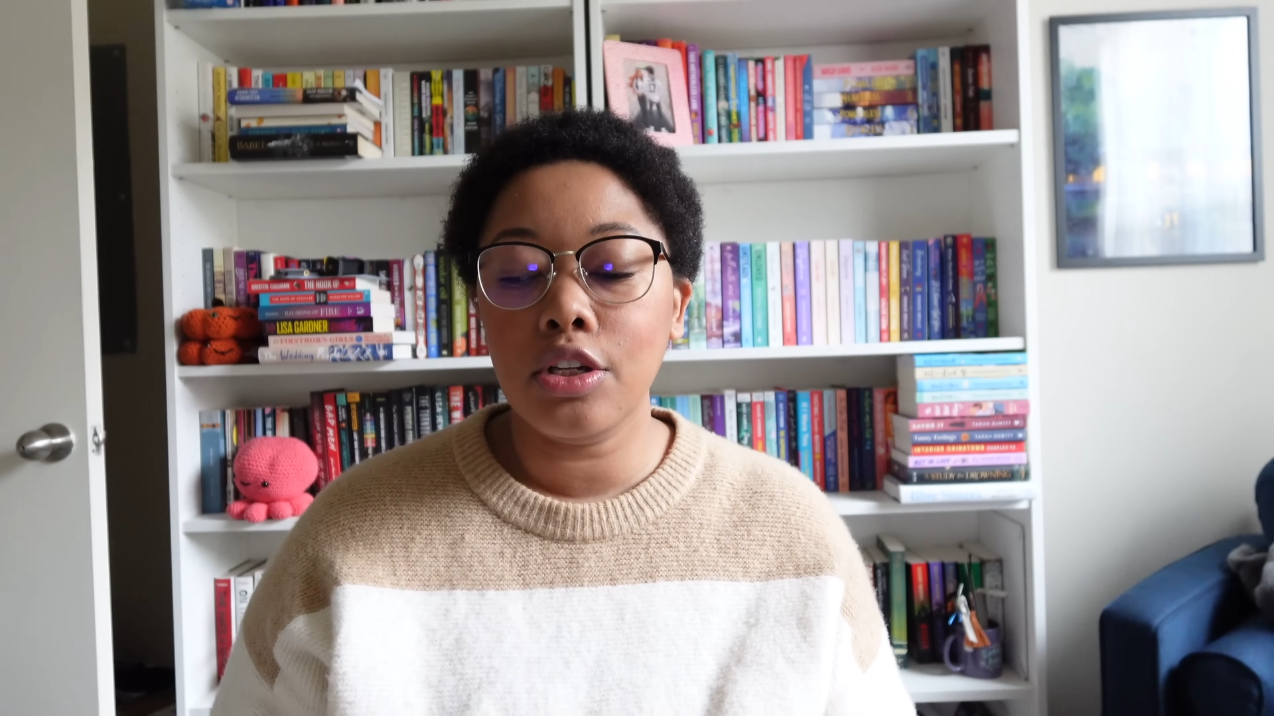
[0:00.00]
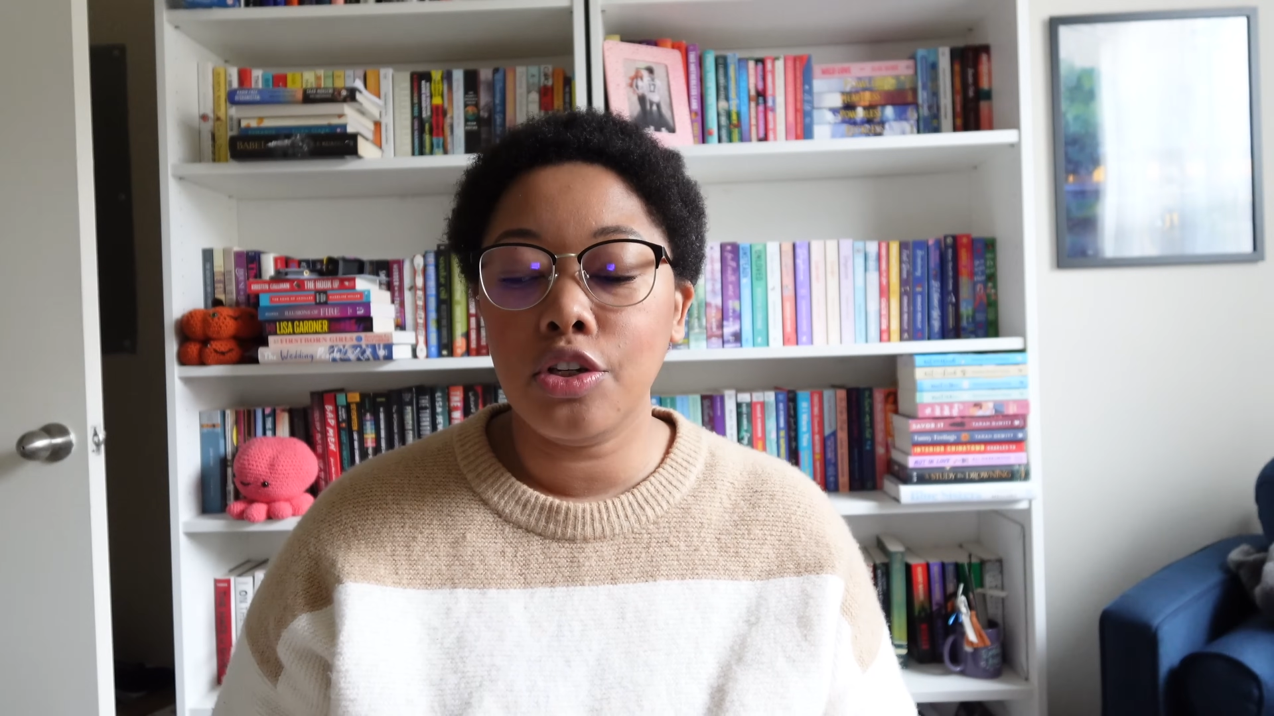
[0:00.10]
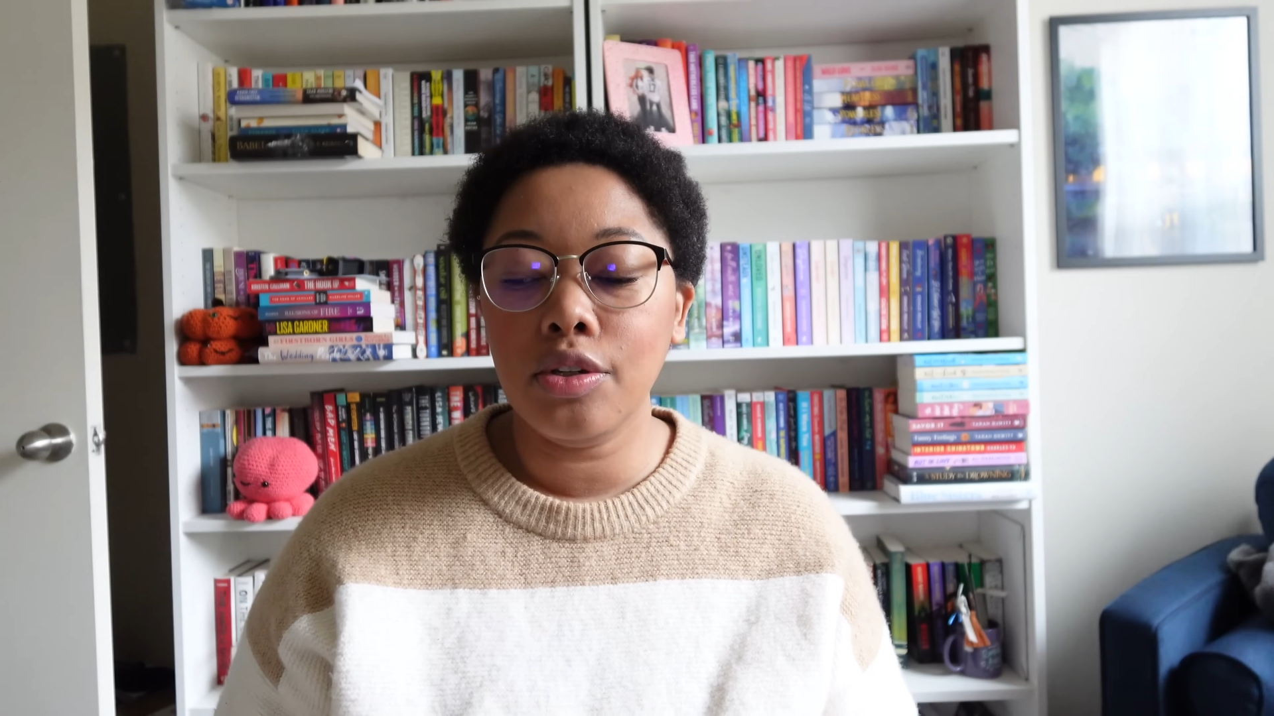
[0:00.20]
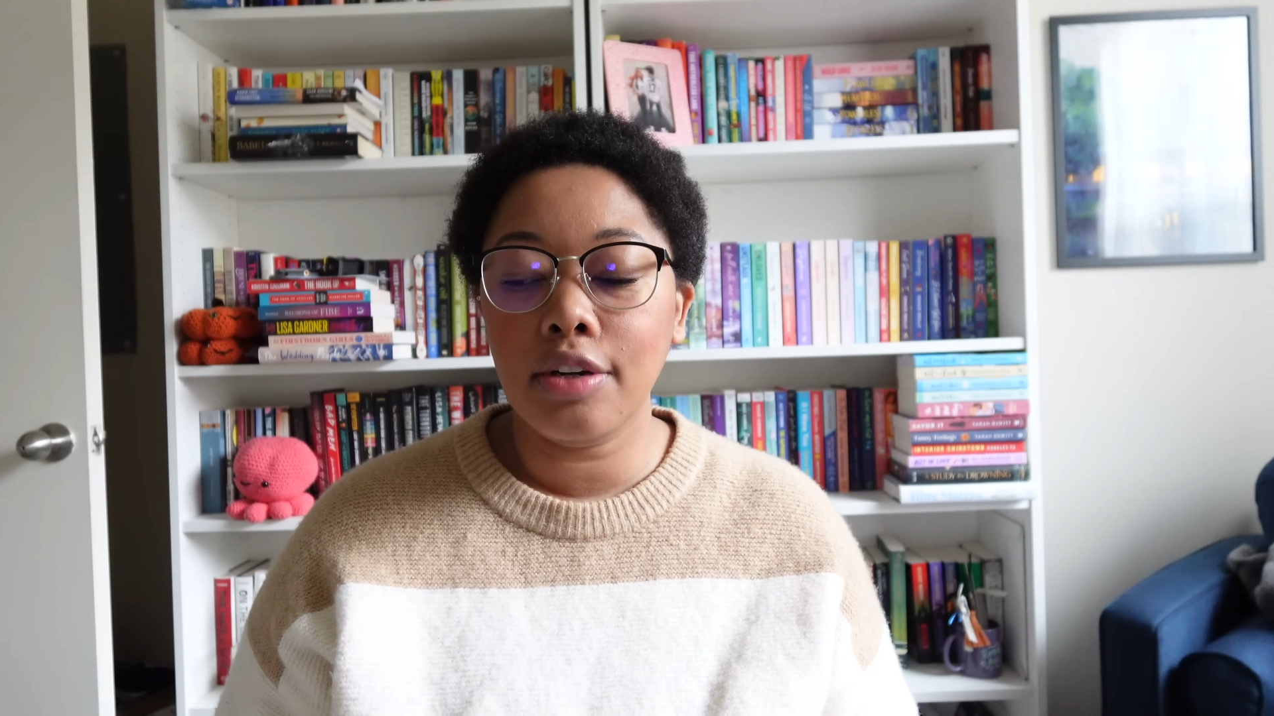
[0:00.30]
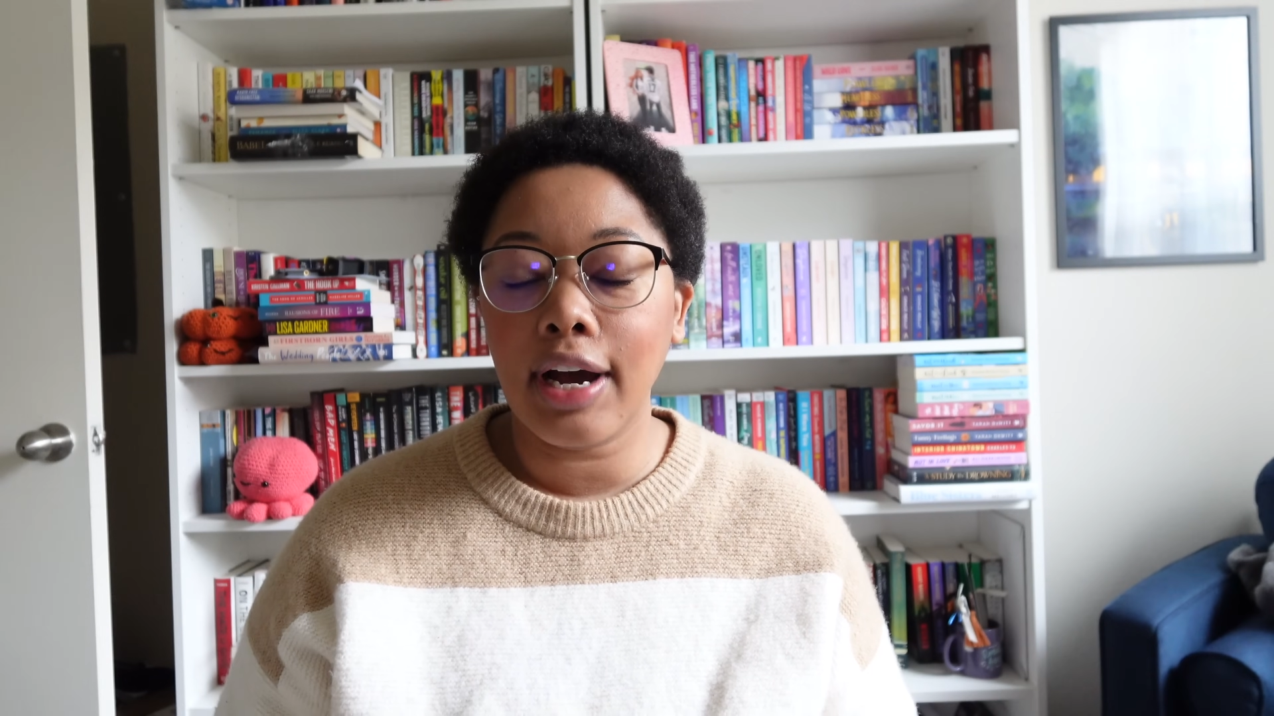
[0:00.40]

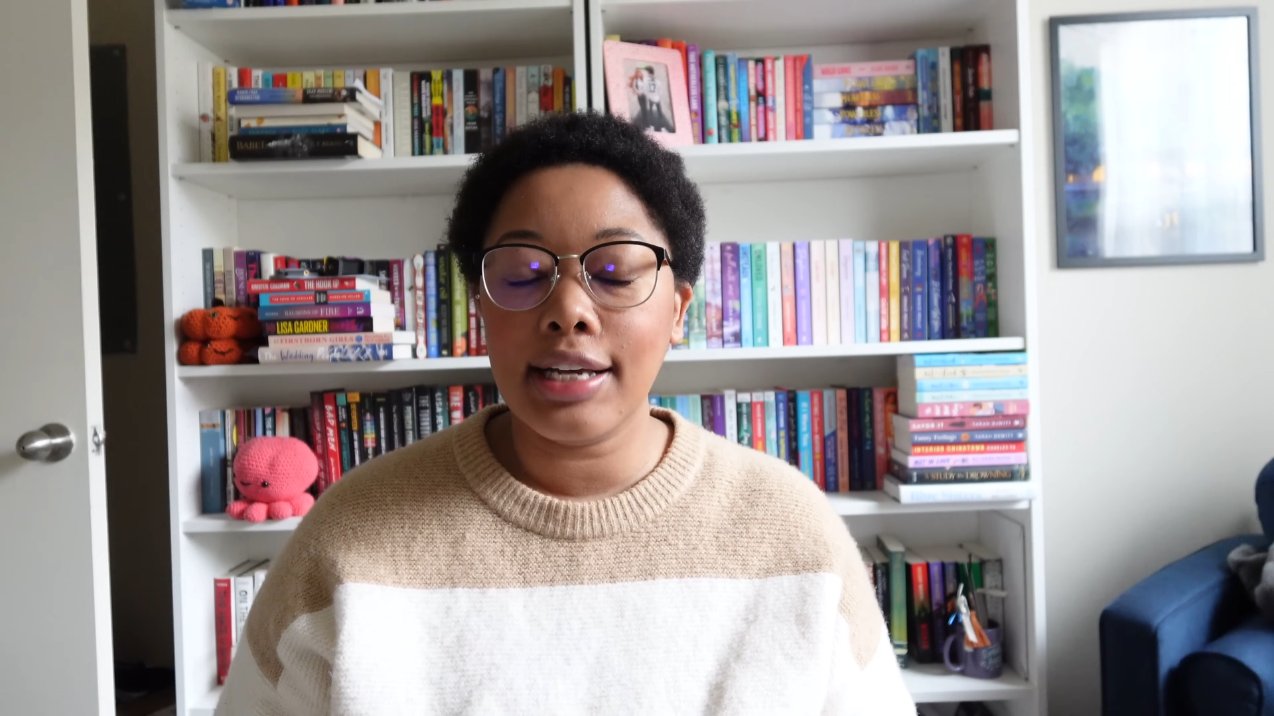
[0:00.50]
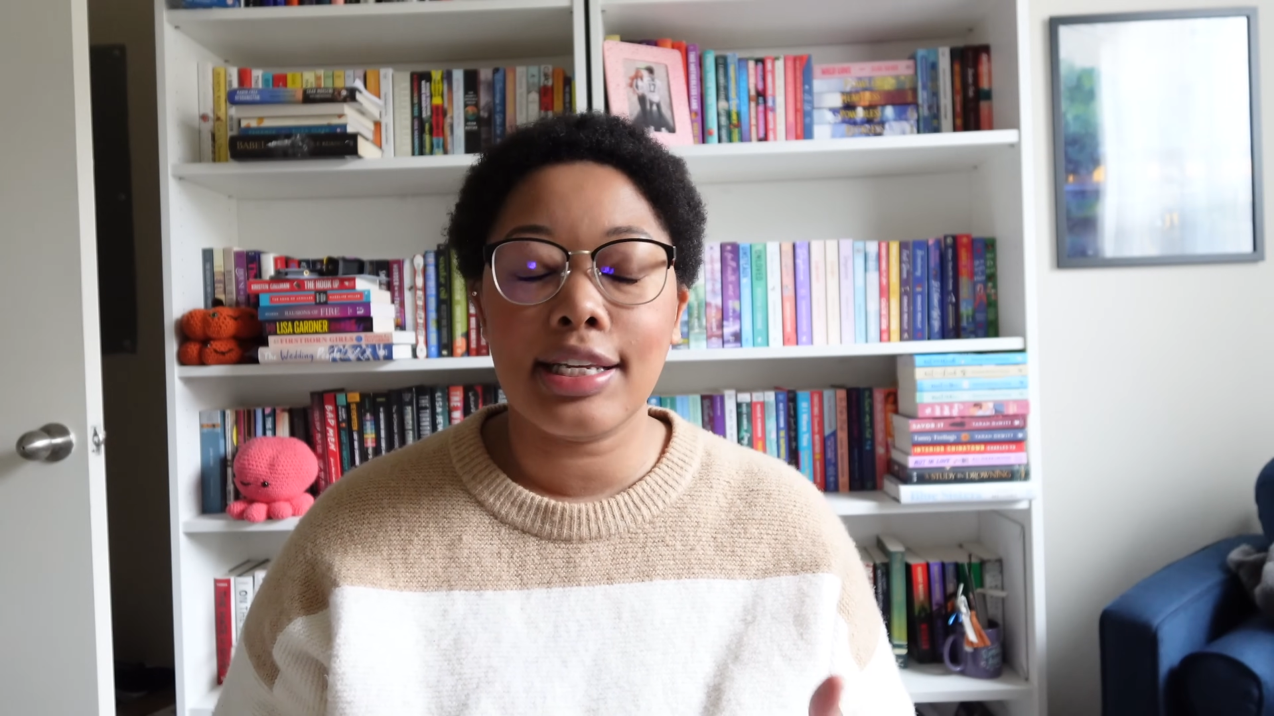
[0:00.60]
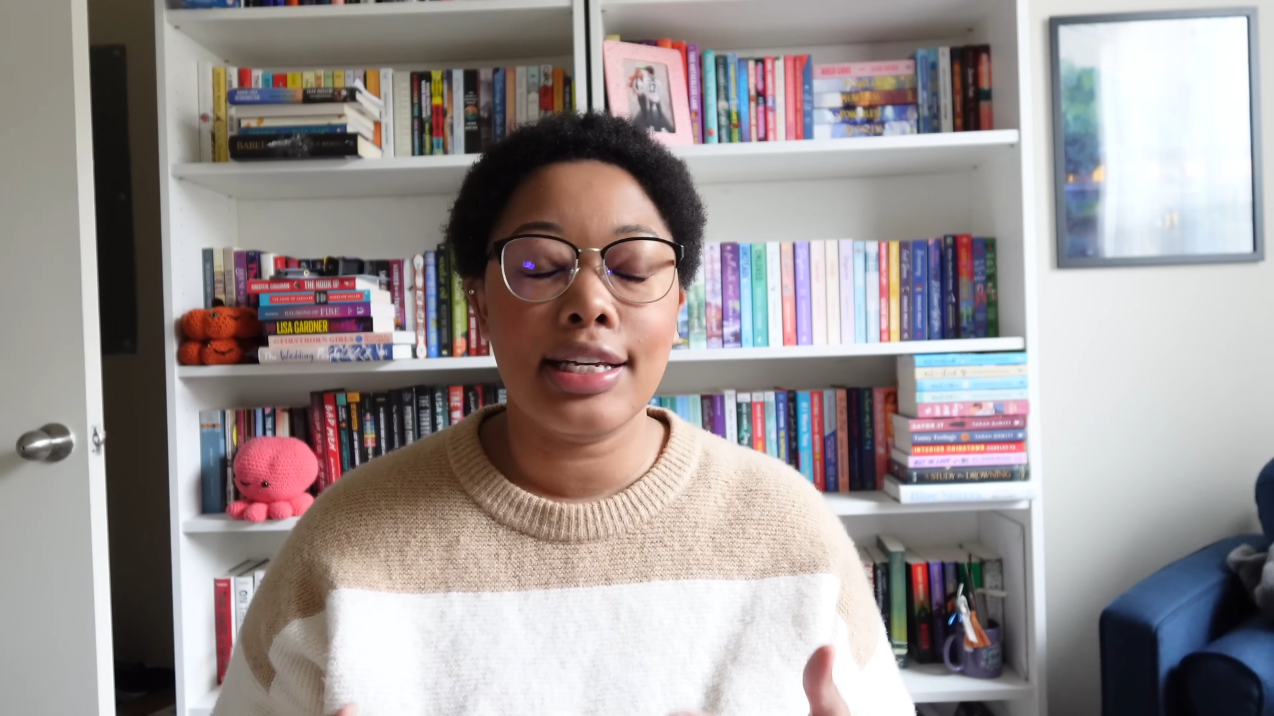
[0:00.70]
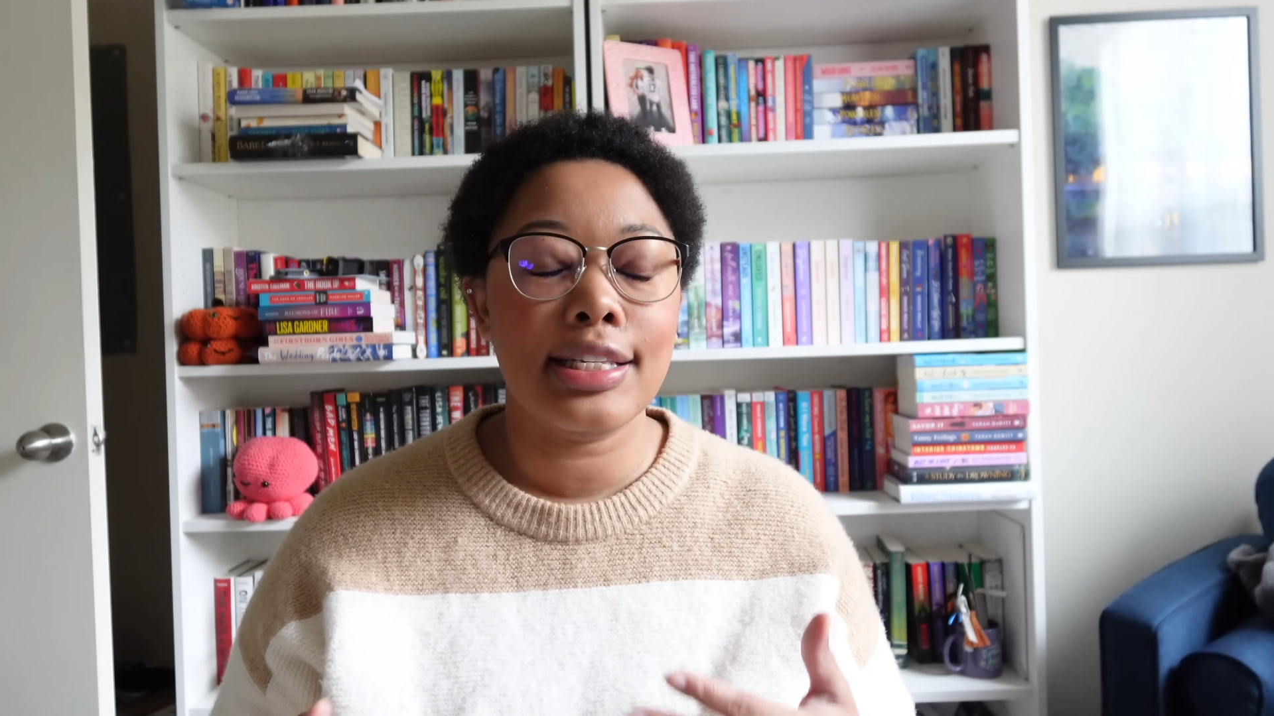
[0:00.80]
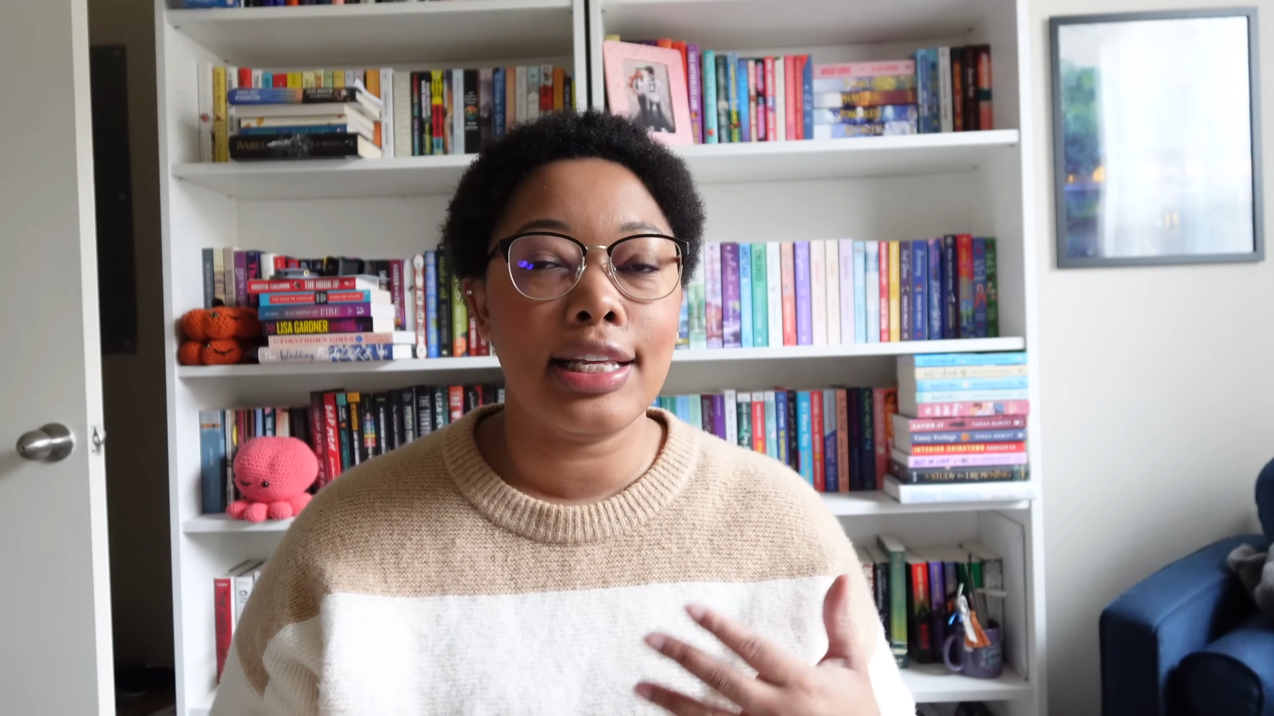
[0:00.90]
two devices,